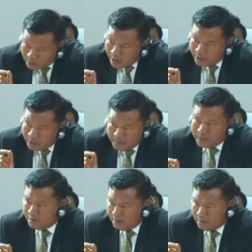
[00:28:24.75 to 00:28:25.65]

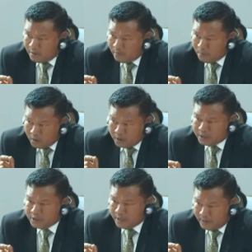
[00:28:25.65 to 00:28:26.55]
agreement both the
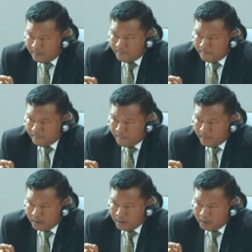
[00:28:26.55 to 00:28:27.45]
state
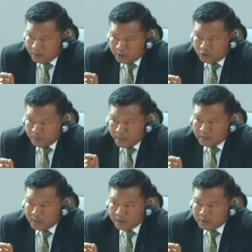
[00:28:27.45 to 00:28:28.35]
is to
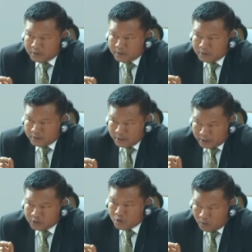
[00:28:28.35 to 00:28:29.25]
maintain status quo.